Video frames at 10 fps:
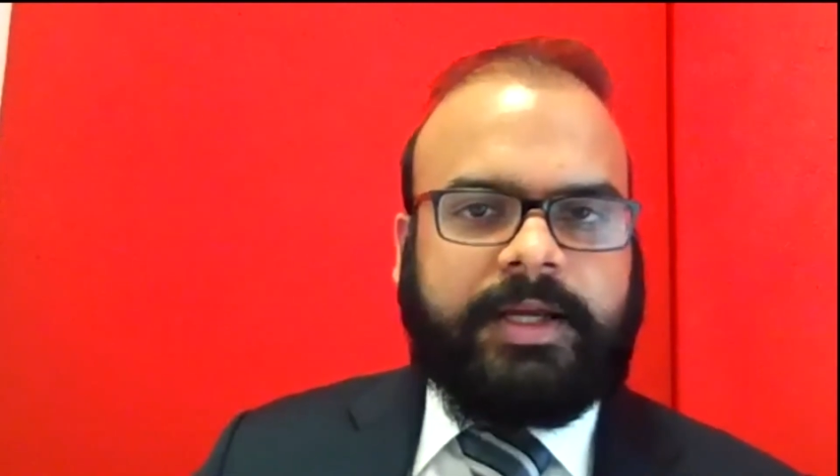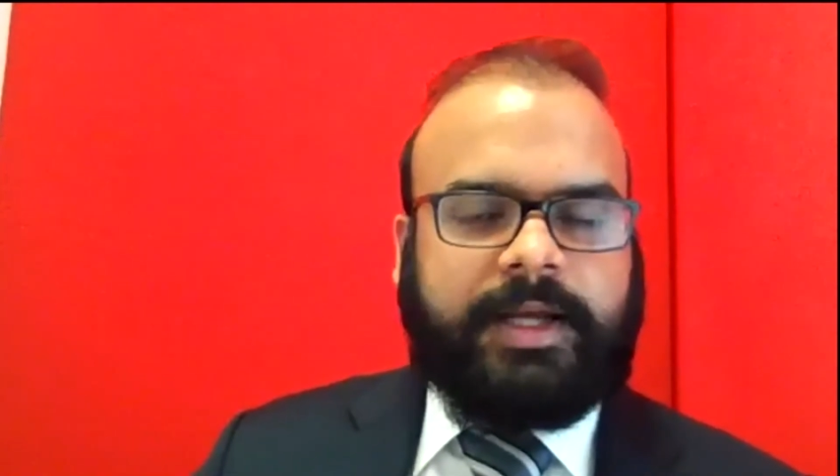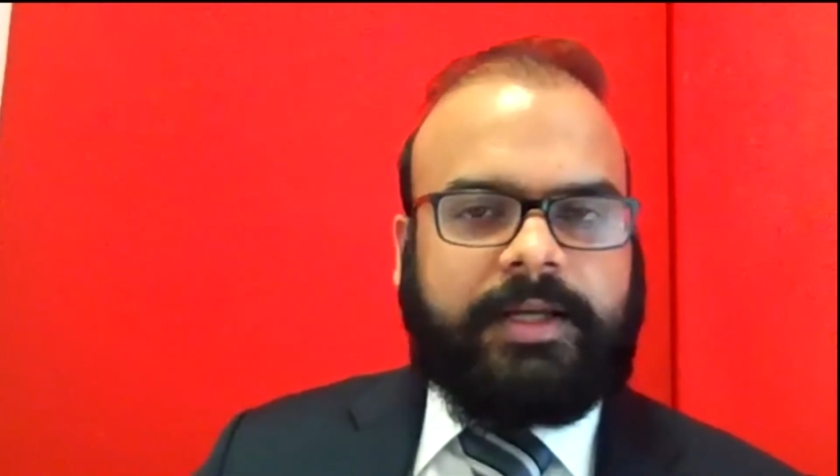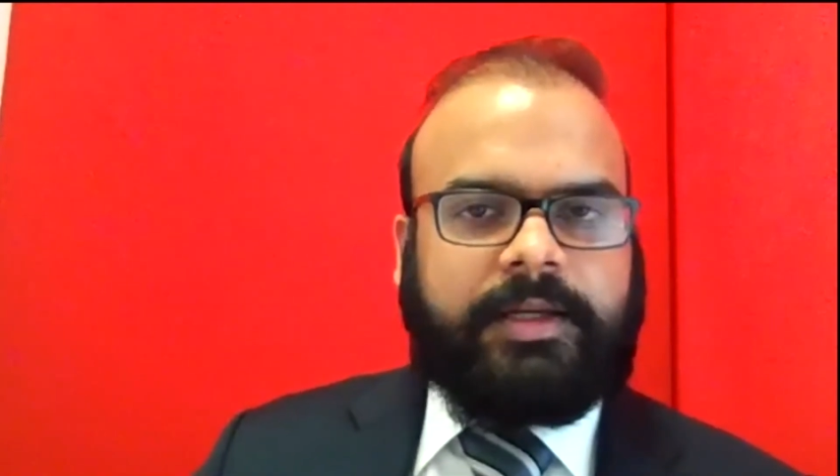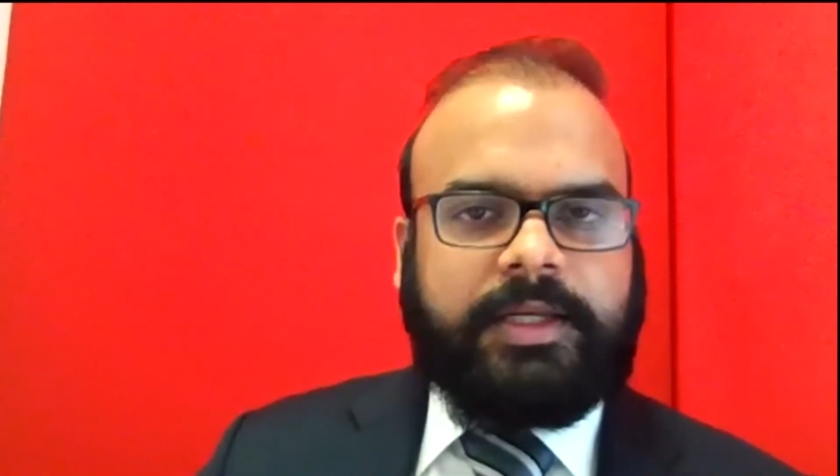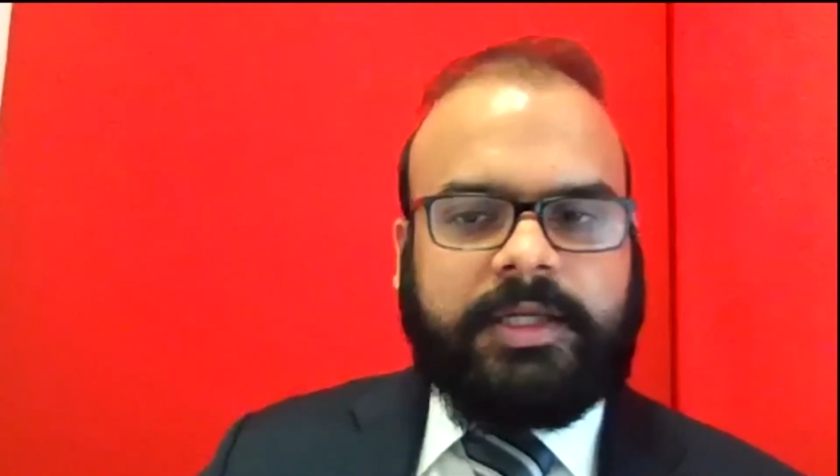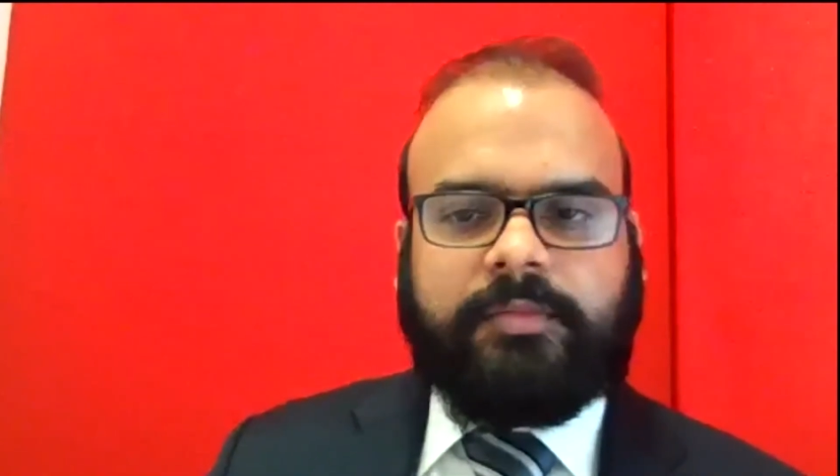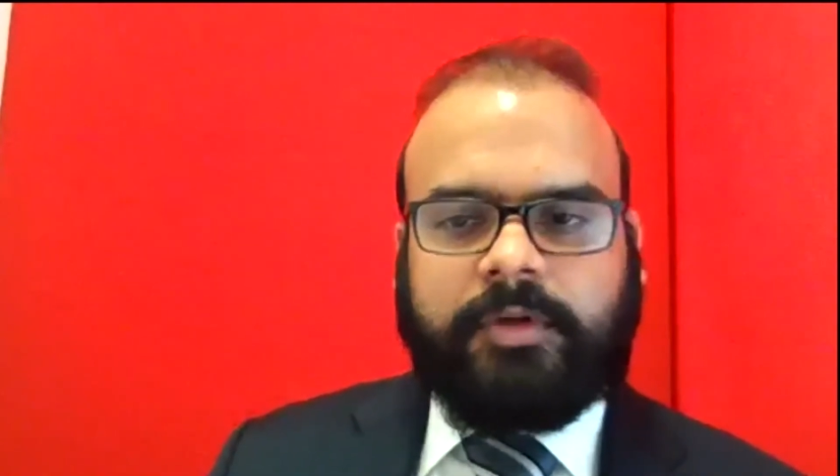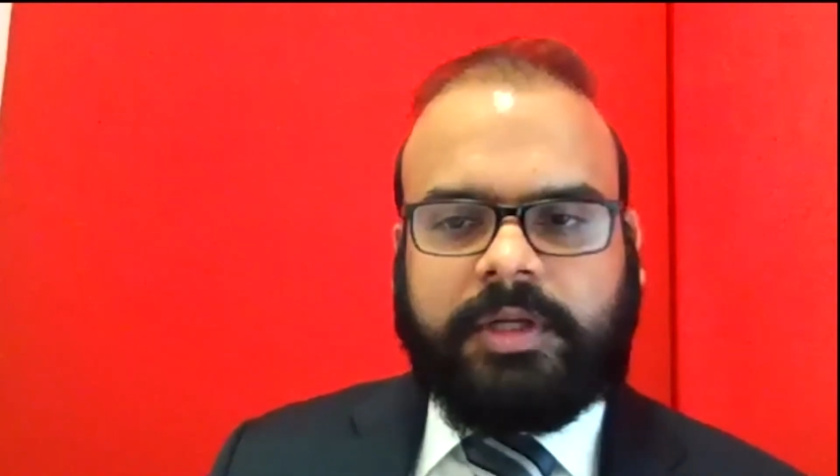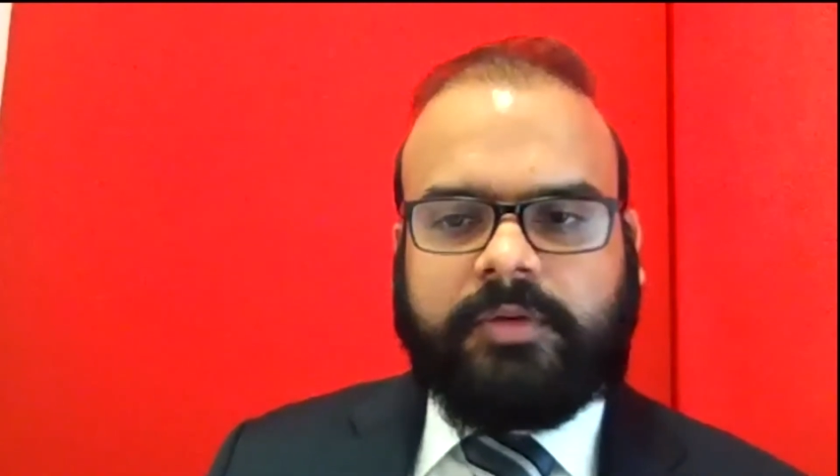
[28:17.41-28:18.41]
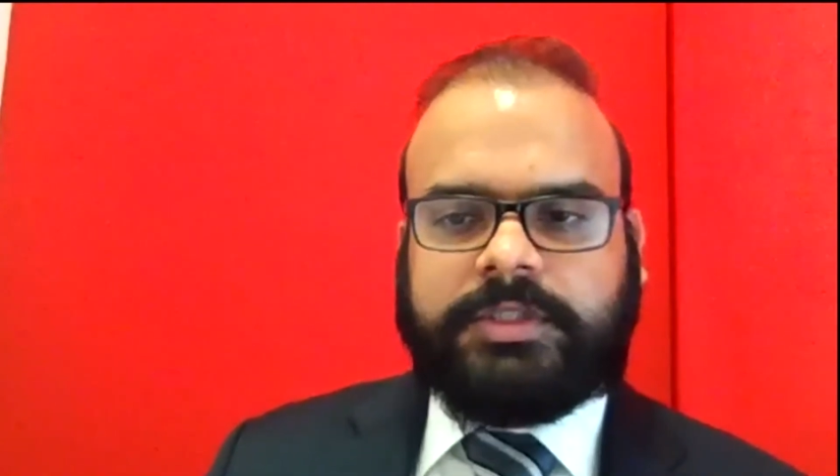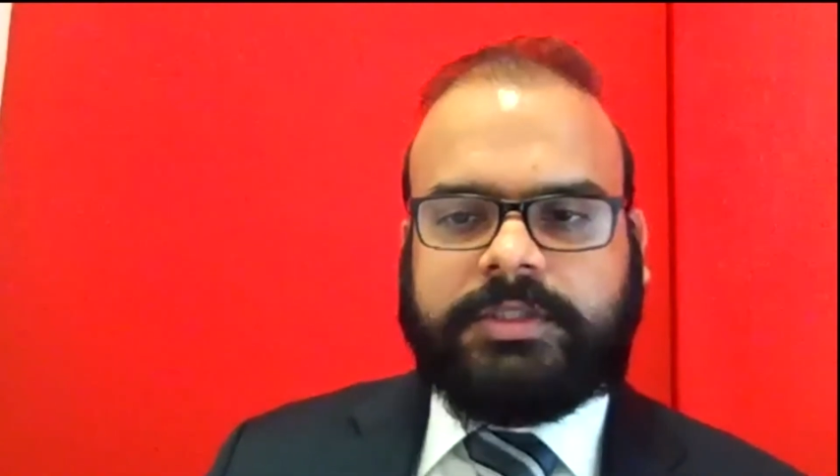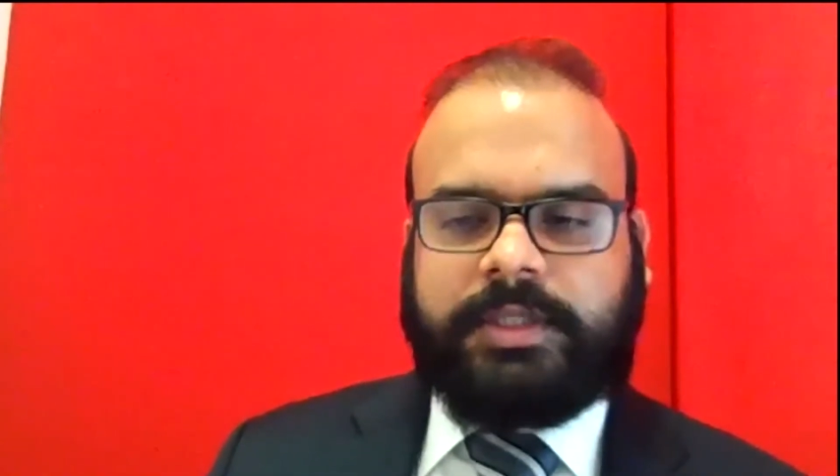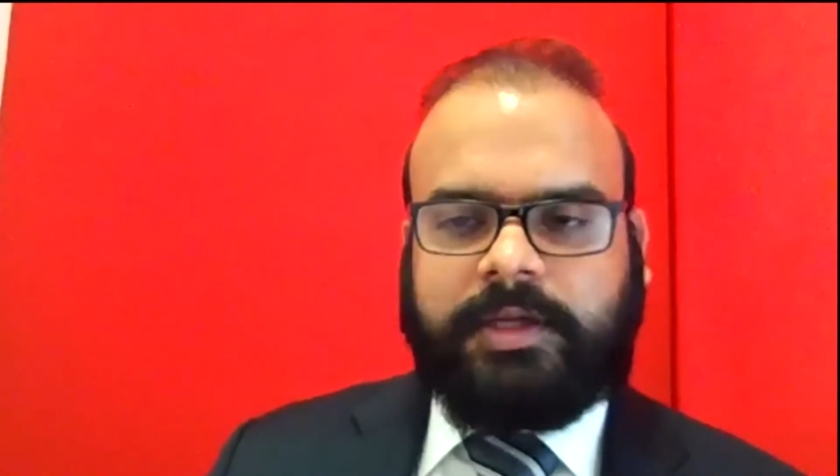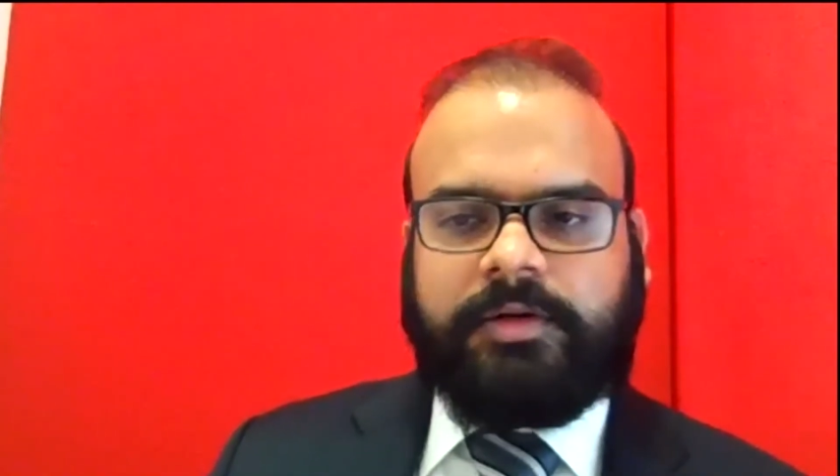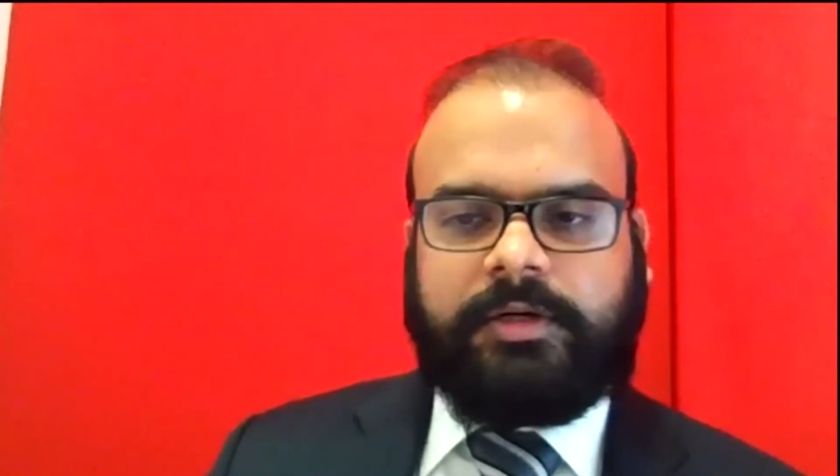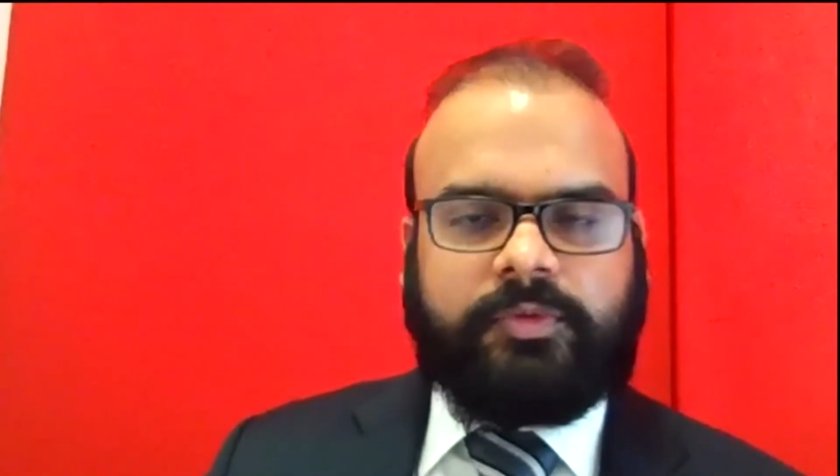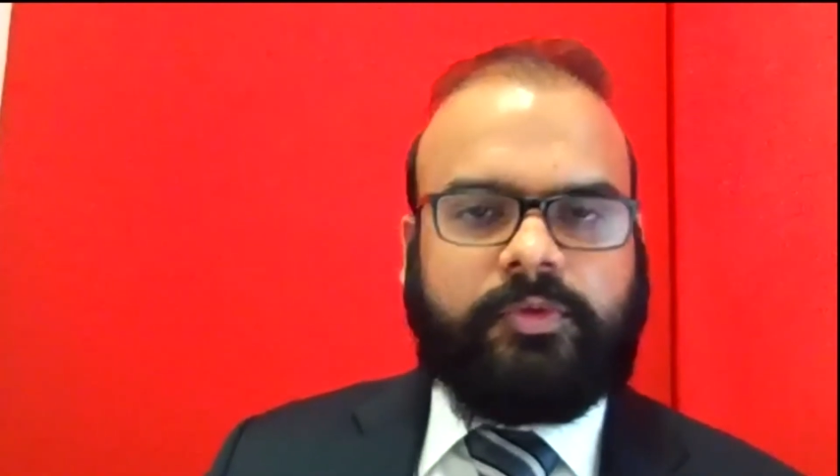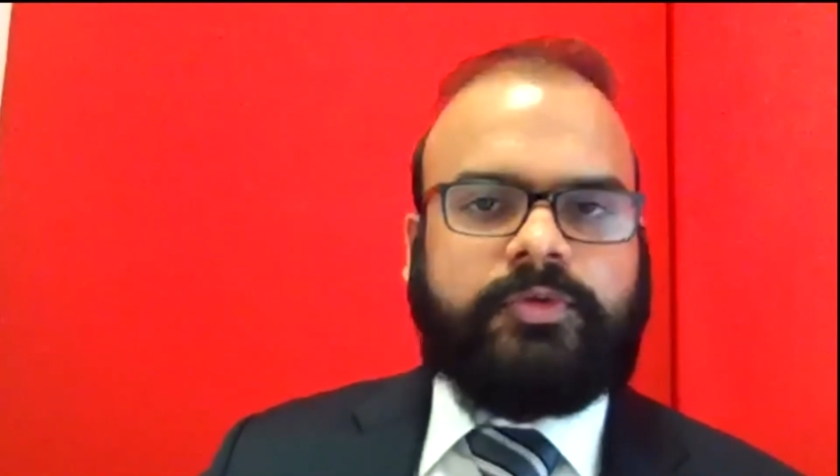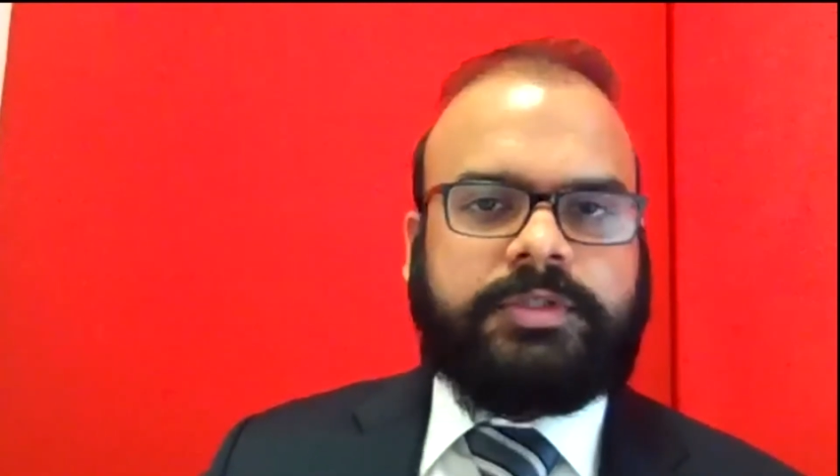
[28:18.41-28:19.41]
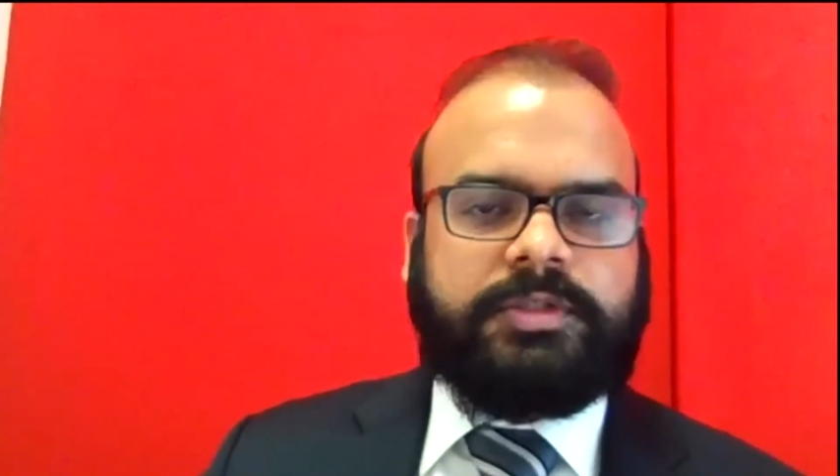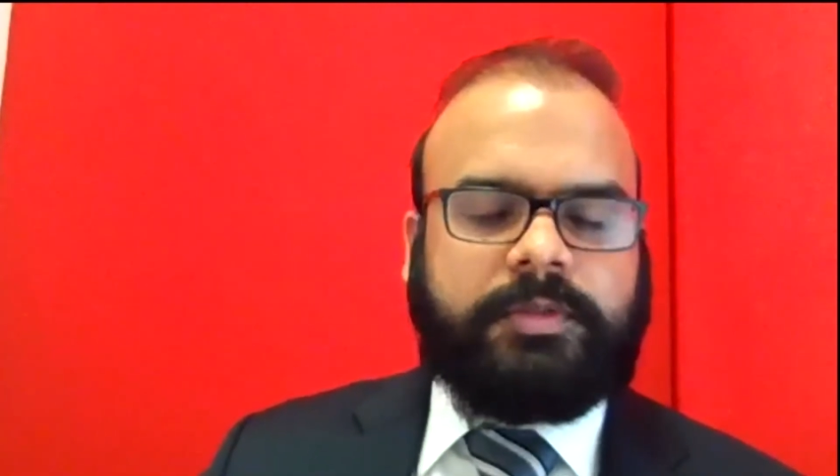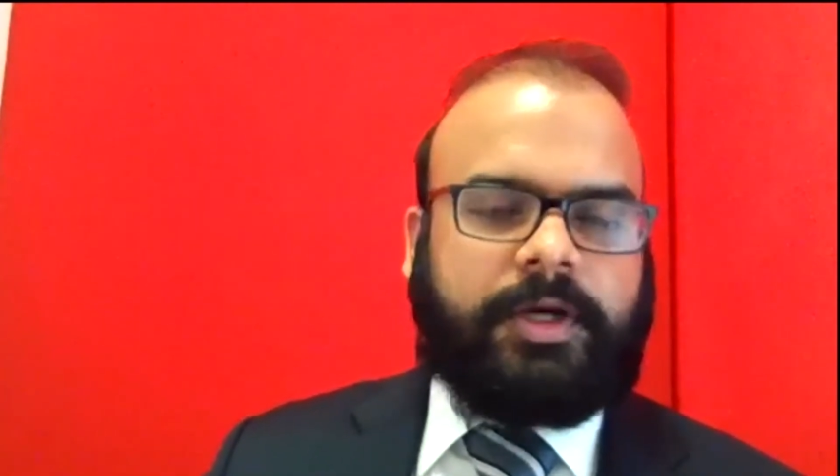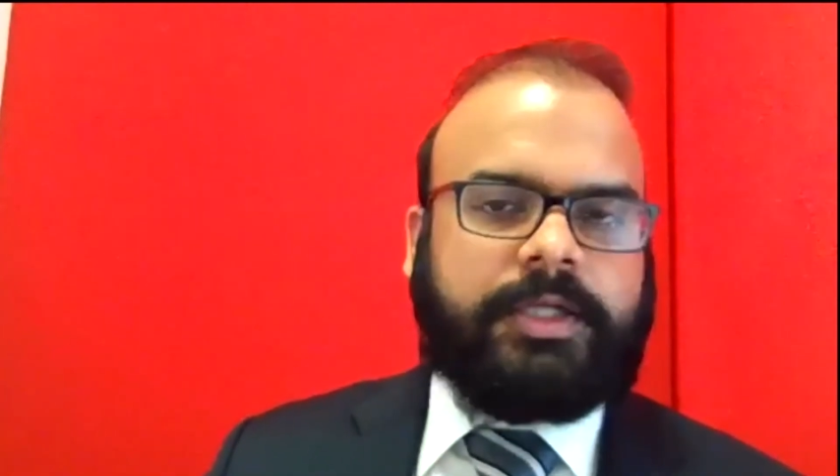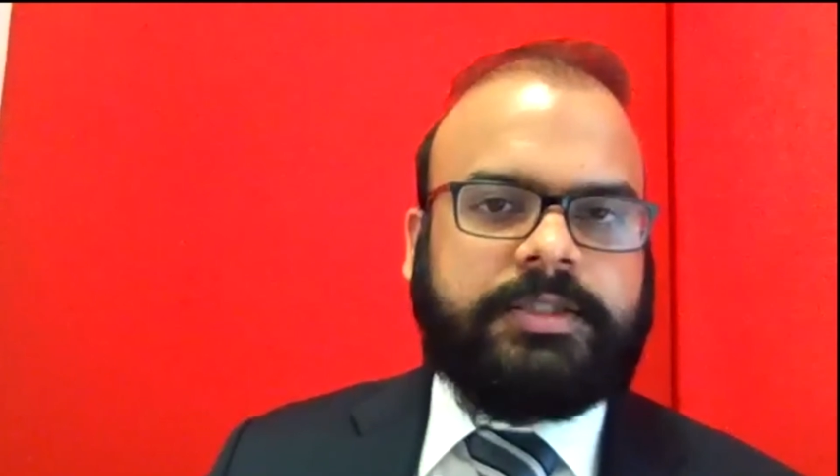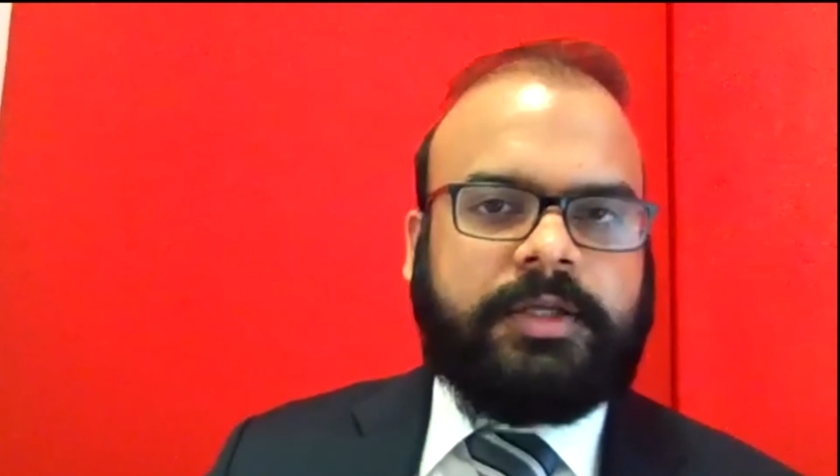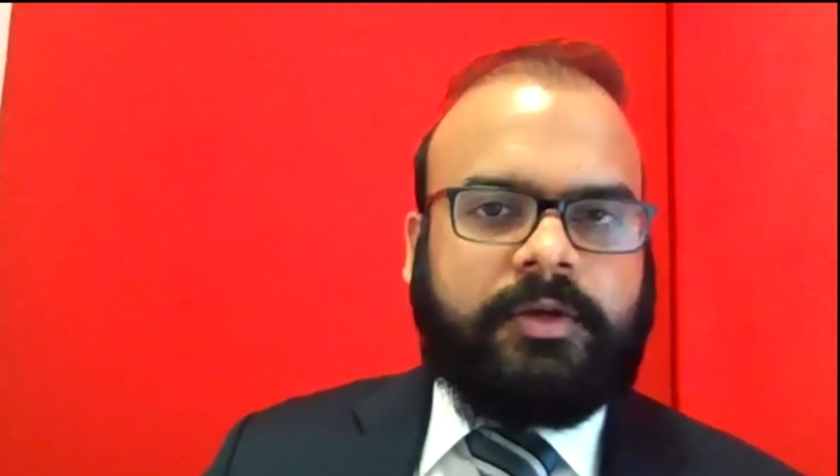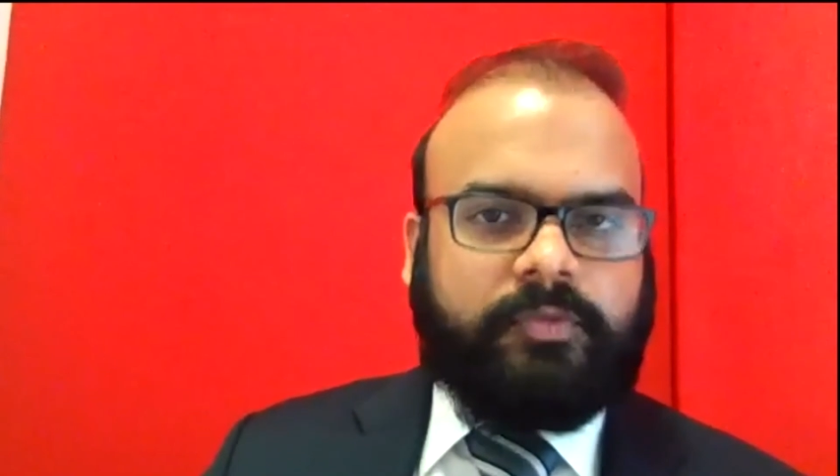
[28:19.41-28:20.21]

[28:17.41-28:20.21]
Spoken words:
and any community which is catering to those demands